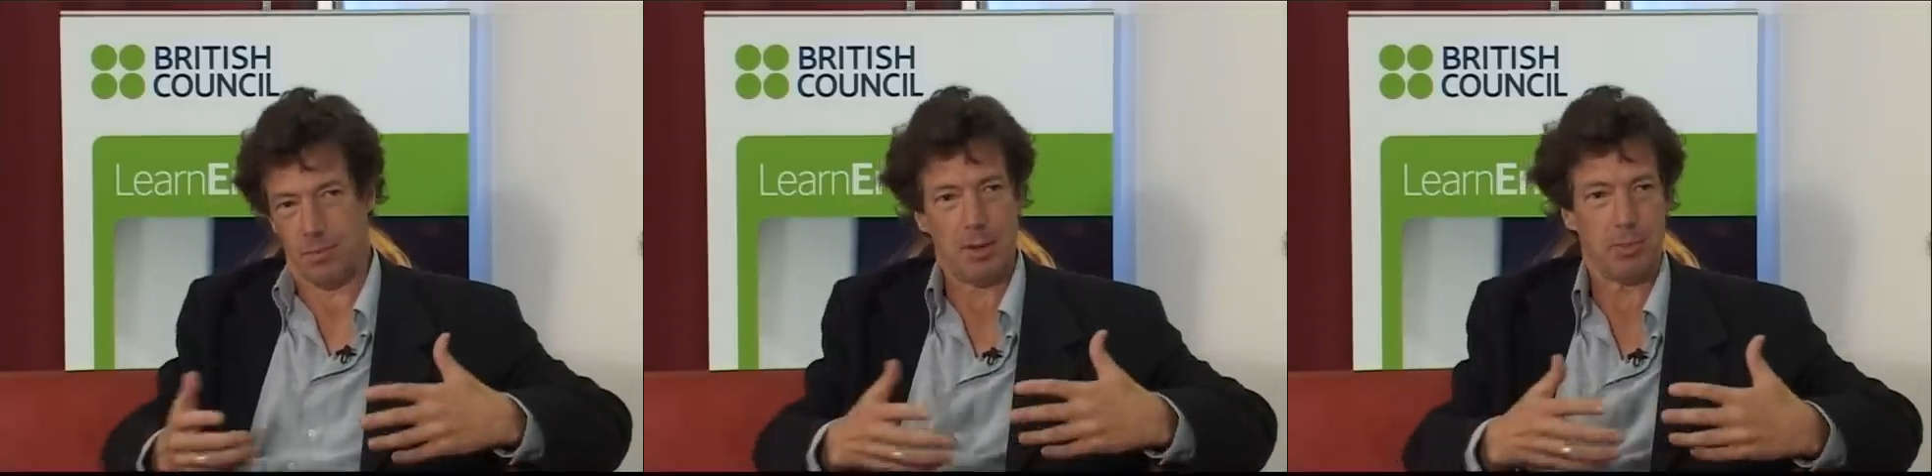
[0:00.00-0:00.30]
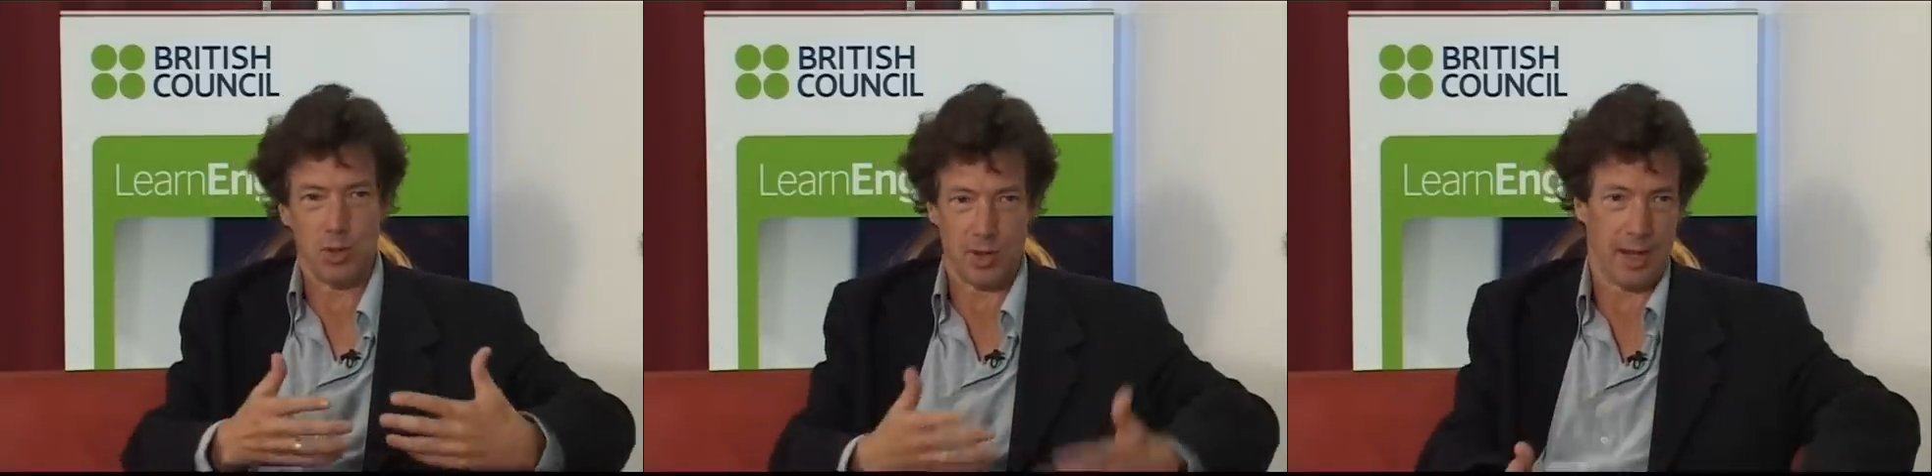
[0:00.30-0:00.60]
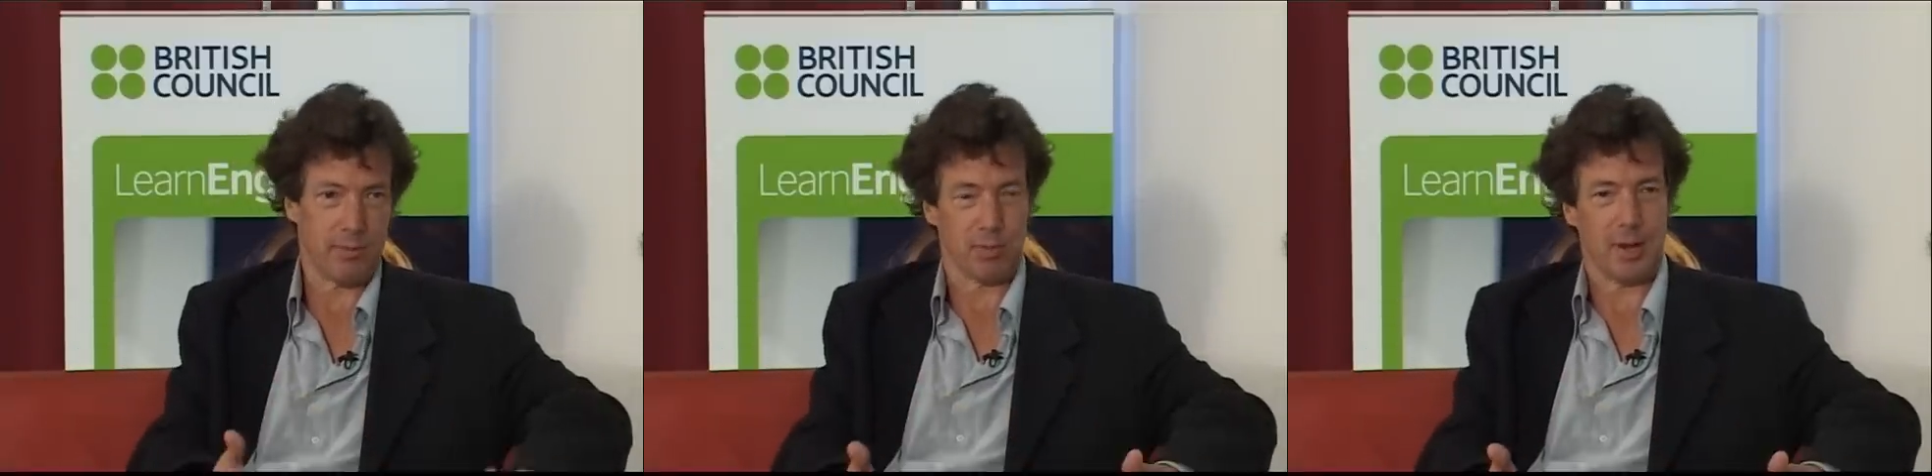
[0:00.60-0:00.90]
people who
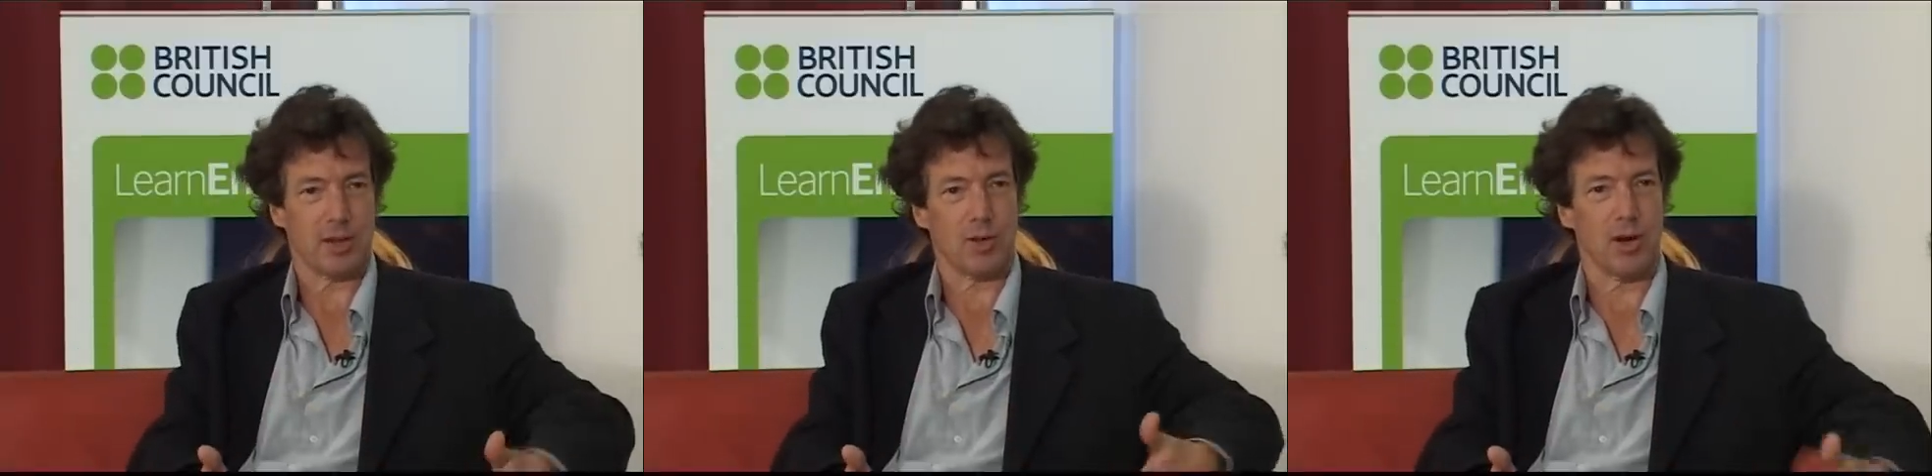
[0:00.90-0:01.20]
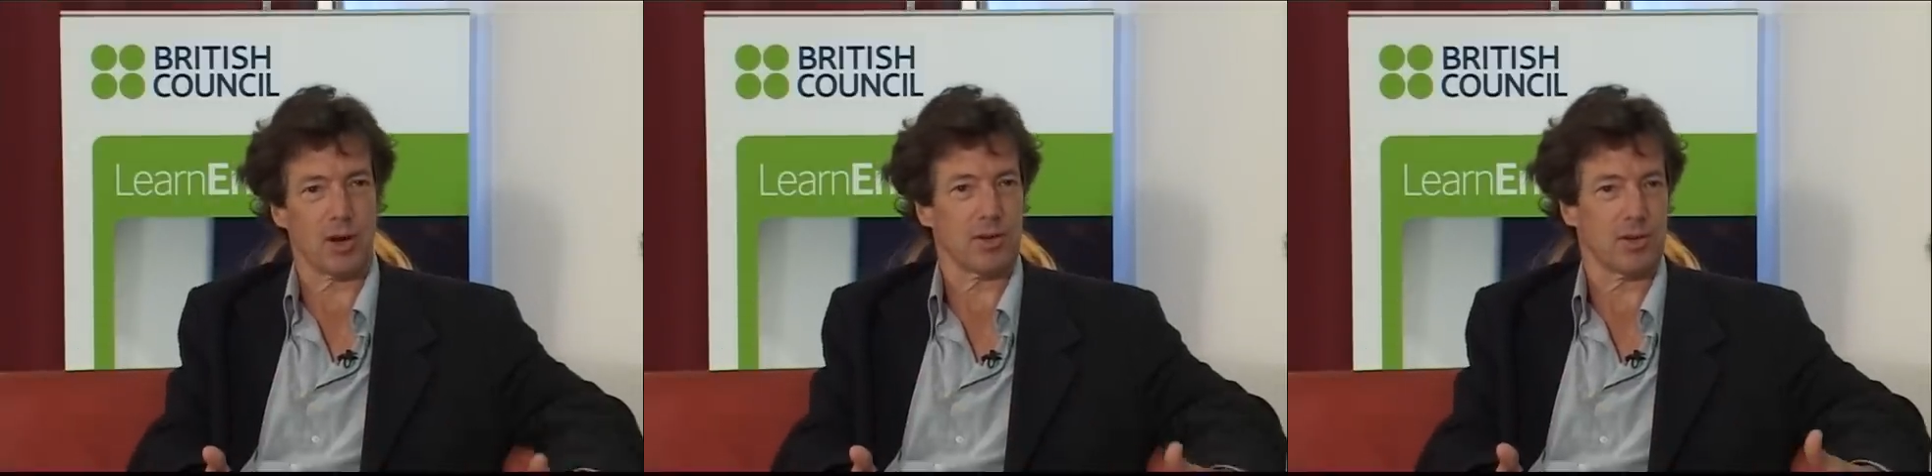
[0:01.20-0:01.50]
came to my talk